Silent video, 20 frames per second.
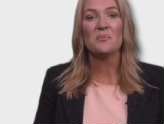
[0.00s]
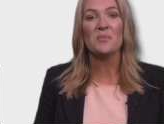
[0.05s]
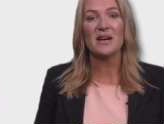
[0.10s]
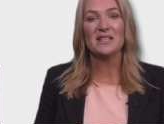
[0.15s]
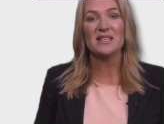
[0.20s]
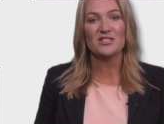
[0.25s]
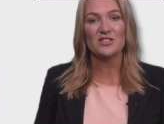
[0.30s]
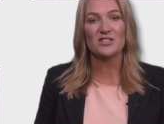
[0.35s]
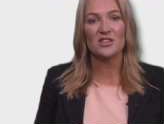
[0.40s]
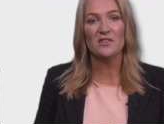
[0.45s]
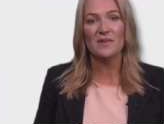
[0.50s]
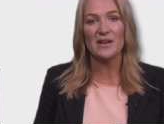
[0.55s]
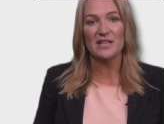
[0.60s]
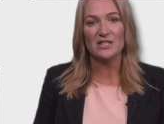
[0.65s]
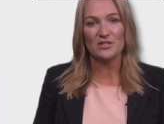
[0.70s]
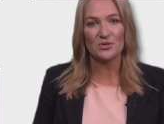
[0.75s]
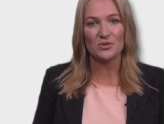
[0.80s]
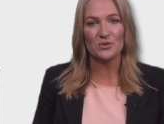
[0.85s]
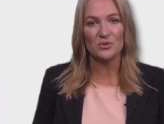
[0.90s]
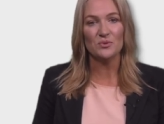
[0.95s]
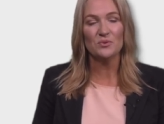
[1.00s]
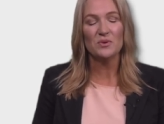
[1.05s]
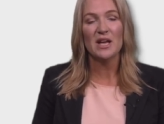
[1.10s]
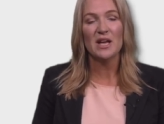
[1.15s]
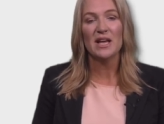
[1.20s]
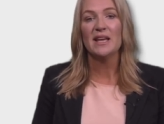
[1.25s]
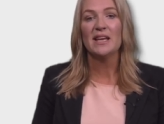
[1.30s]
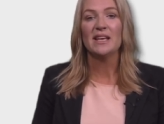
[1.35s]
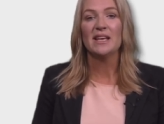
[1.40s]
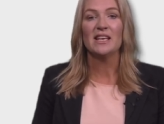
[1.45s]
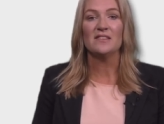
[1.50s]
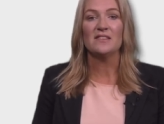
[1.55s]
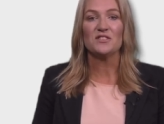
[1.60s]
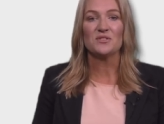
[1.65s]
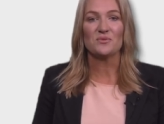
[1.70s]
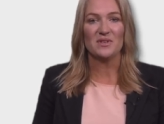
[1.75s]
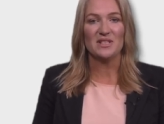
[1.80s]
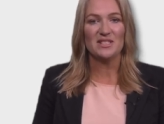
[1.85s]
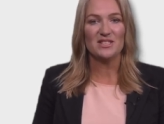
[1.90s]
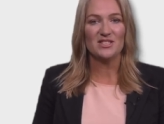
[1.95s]
My survey tool
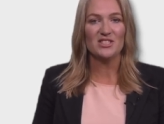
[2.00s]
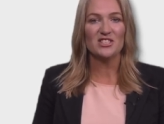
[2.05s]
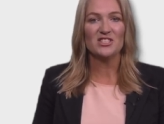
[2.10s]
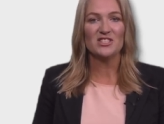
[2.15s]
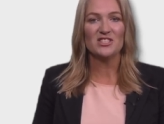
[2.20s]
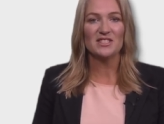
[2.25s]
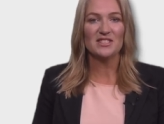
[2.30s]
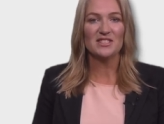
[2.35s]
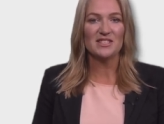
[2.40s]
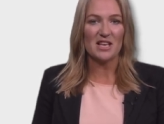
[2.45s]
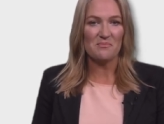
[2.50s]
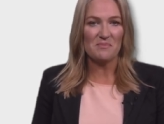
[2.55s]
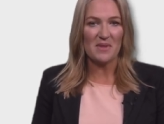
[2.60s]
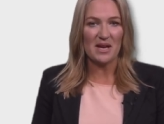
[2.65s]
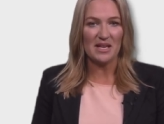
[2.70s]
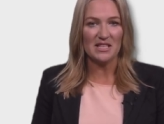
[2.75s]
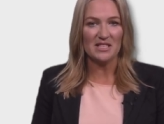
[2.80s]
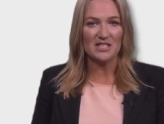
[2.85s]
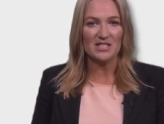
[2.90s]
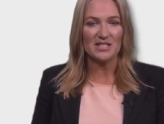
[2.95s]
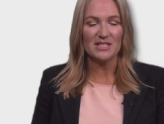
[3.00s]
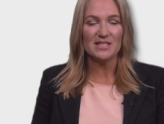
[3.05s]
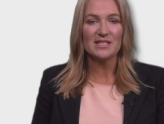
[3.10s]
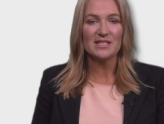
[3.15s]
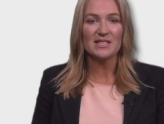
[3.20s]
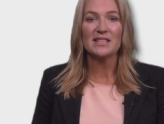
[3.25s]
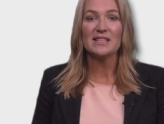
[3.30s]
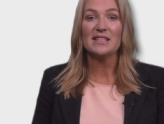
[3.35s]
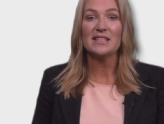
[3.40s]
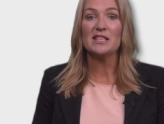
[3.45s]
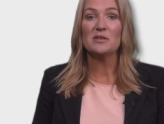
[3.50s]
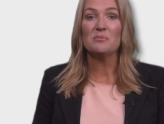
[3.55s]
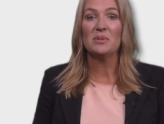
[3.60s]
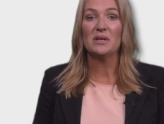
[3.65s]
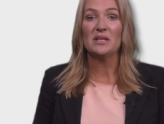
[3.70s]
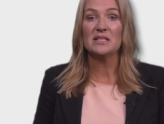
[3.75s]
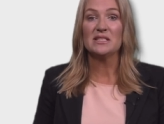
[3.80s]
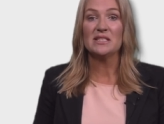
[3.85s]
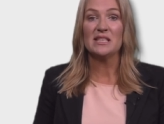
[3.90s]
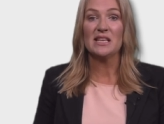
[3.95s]
gives researchers and managers the
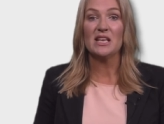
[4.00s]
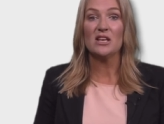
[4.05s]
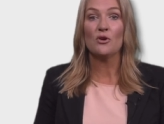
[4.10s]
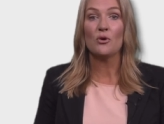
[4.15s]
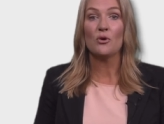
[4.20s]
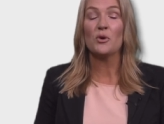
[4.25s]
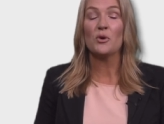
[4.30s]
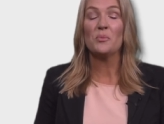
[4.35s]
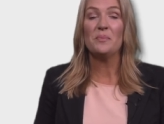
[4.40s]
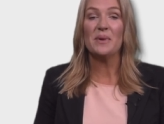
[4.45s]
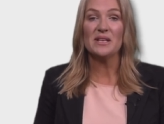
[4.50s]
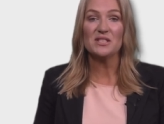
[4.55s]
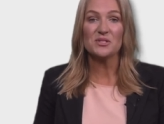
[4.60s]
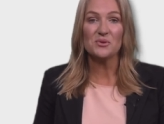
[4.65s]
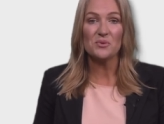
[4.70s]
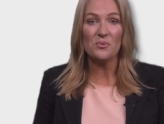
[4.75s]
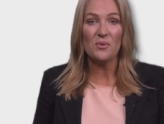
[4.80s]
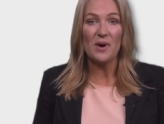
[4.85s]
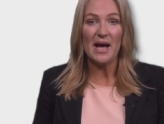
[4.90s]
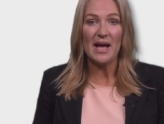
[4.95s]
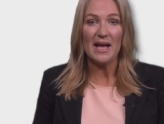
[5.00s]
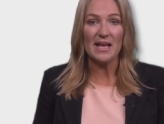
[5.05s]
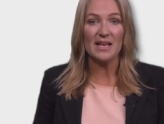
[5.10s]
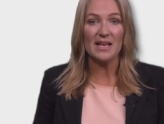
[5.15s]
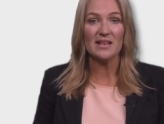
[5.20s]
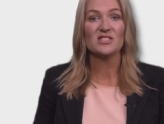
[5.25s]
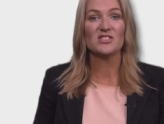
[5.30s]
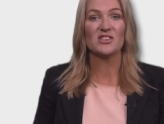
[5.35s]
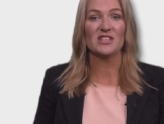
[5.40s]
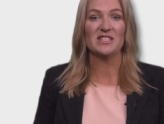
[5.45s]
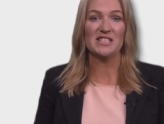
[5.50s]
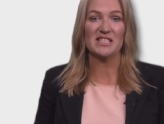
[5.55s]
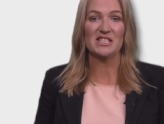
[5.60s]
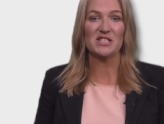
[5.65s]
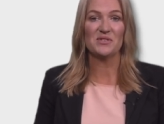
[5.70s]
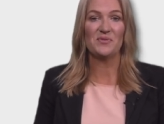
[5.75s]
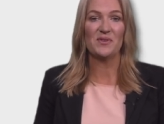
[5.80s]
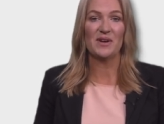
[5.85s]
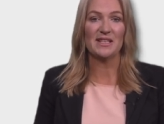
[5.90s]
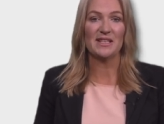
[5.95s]
ability or a better way to
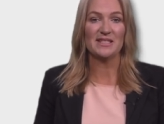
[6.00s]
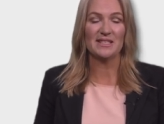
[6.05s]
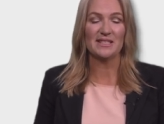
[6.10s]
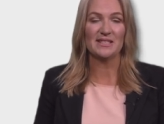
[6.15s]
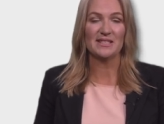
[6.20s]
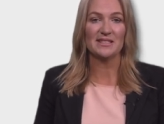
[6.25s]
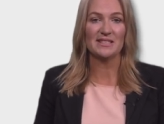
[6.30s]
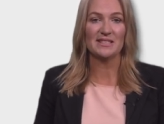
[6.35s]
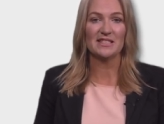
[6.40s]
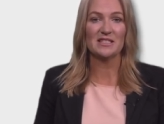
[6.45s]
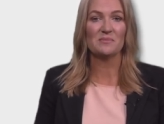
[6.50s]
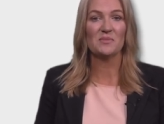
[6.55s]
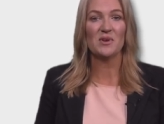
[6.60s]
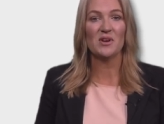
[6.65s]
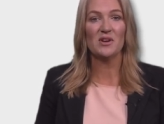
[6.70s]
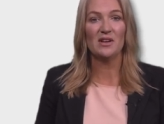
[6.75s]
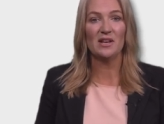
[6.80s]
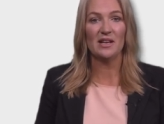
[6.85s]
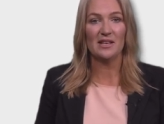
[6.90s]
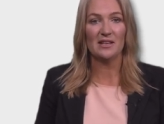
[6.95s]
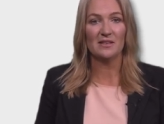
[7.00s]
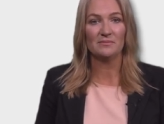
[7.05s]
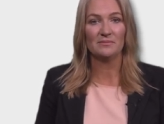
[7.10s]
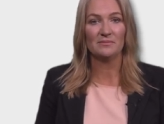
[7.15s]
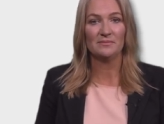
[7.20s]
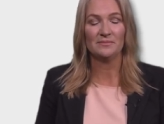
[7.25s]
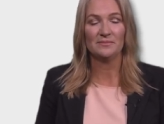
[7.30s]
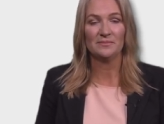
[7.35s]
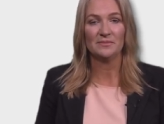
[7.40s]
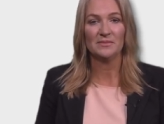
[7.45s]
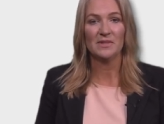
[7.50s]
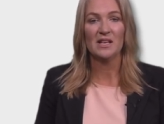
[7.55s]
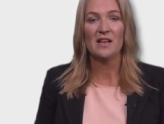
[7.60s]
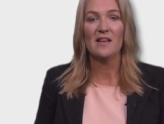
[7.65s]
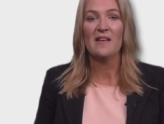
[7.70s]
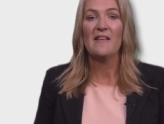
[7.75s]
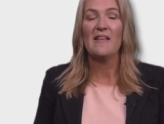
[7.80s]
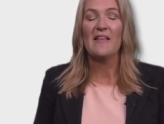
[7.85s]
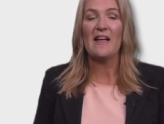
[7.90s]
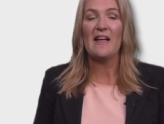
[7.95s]
identify cynicism earlier.
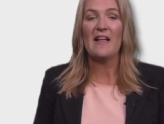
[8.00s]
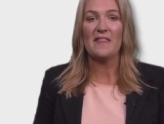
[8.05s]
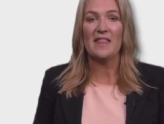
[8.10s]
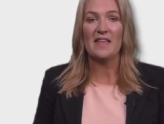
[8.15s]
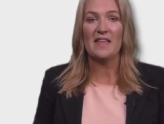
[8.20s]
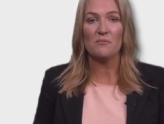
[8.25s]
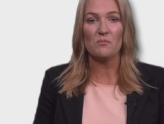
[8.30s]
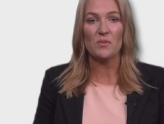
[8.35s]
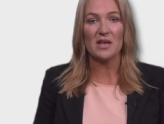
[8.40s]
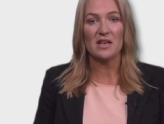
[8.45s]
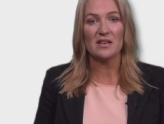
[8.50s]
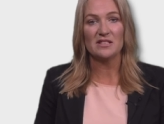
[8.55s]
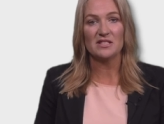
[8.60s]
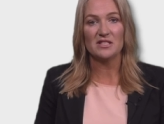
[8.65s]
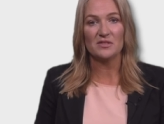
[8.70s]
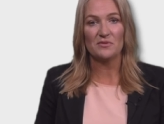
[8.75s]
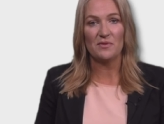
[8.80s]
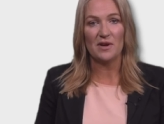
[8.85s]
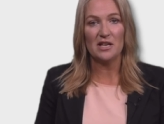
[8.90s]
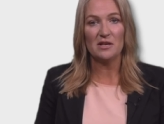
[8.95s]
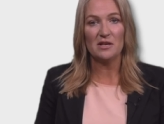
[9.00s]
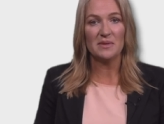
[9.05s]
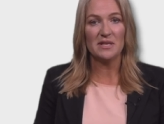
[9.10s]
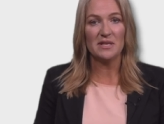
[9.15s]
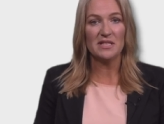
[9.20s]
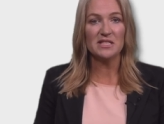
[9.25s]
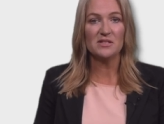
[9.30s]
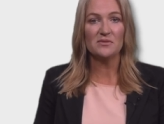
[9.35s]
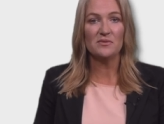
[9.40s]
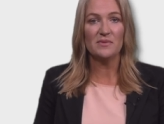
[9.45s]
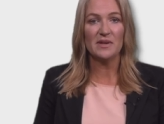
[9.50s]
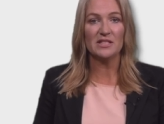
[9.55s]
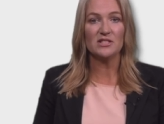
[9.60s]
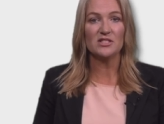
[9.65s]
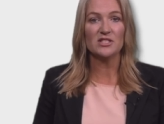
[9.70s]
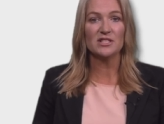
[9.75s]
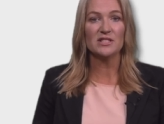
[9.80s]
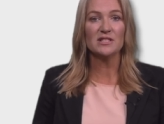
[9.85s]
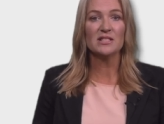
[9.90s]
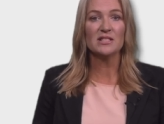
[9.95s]
And then we can develop
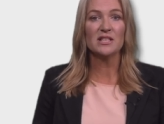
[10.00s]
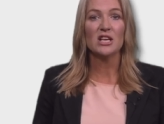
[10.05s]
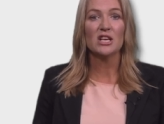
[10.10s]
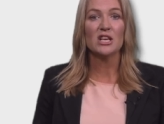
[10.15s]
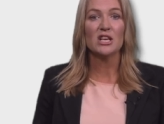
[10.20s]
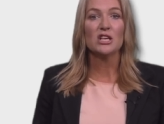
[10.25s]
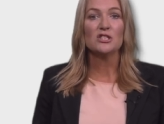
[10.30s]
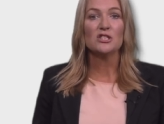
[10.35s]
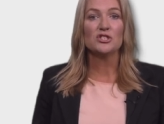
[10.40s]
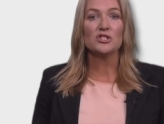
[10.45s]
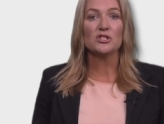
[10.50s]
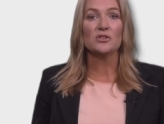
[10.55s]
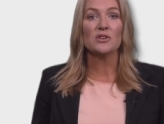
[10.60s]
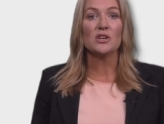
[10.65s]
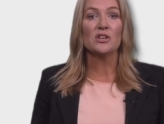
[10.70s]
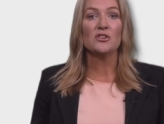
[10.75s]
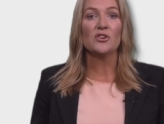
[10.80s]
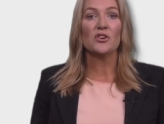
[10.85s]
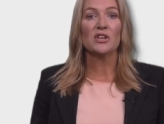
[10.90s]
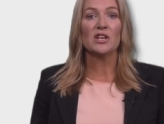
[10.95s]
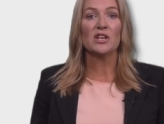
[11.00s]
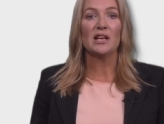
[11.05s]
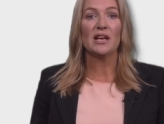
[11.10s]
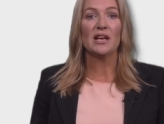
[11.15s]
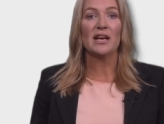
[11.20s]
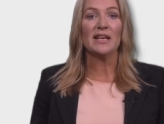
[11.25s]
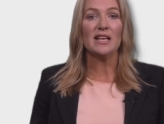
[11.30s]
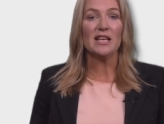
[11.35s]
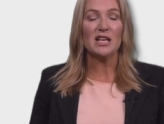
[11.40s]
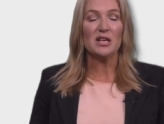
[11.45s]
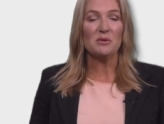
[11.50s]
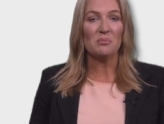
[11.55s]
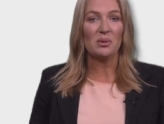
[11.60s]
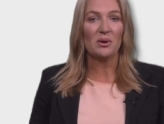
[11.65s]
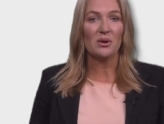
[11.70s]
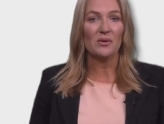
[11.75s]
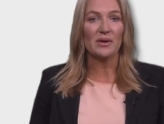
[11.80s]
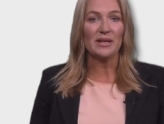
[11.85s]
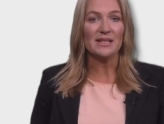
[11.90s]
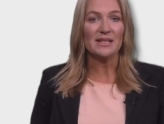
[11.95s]
interventions to inoculate
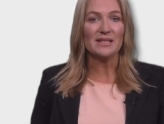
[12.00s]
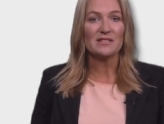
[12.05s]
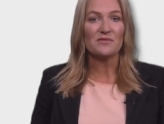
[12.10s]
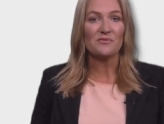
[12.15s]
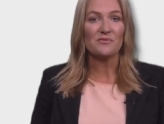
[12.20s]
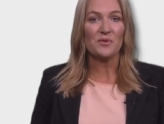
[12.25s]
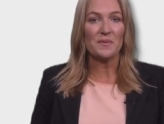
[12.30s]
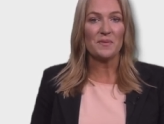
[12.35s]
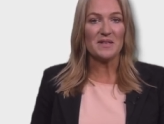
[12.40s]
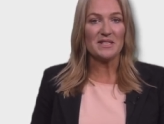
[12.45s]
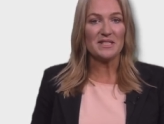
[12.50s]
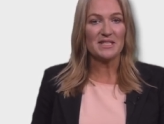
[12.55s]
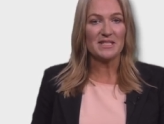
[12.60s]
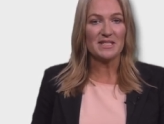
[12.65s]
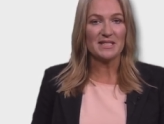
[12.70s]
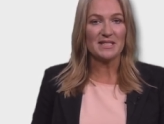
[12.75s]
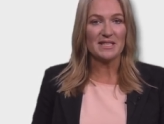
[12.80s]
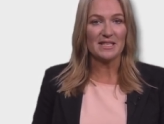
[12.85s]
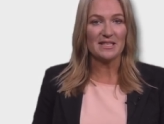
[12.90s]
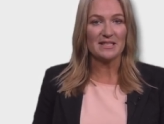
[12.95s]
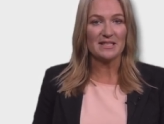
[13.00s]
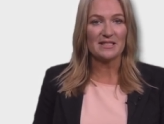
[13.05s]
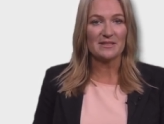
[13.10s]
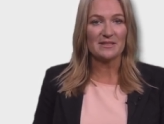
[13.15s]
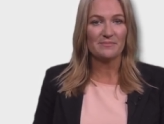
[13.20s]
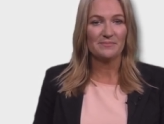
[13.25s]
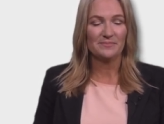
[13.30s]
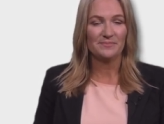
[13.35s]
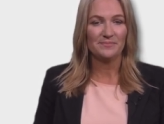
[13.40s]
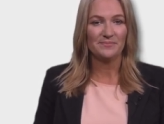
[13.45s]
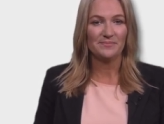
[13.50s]
employees from this disease.